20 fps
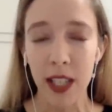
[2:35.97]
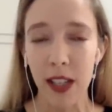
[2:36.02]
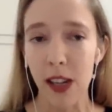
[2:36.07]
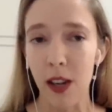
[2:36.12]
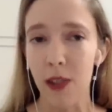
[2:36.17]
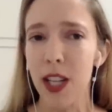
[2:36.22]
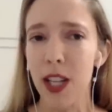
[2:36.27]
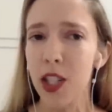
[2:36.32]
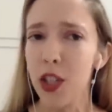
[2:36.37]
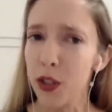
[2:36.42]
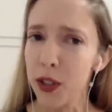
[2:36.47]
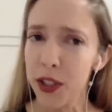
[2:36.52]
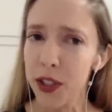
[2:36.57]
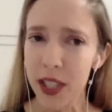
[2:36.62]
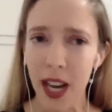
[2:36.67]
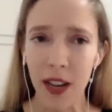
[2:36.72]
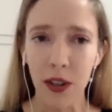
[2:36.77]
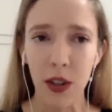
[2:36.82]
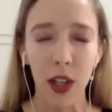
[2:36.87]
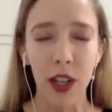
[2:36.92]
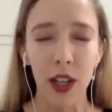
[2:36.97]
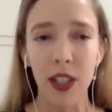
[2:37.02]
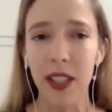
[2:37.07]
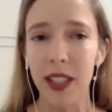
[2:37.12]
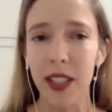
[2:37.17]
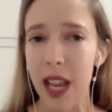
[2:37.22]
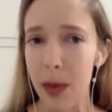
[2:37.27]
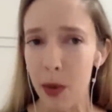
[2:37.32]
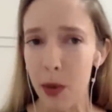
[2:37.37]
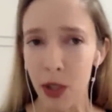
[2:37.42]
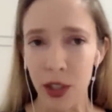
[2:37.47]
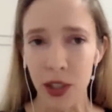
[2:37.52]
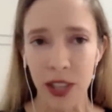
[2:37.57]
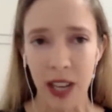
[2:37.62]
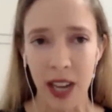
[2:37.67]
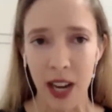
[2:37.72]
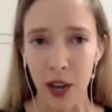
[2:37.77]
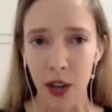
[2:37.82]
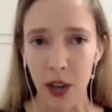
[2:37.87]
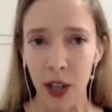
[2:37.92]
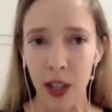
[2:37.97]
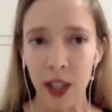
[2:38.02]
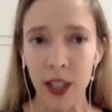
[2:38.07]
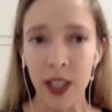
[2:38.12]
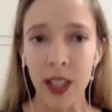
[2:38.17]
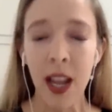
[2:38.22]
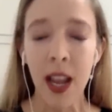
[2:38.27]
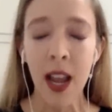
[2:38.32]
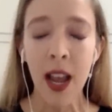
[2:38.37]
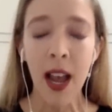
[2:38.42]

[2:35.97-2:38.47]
you know, digital standards, labor standards.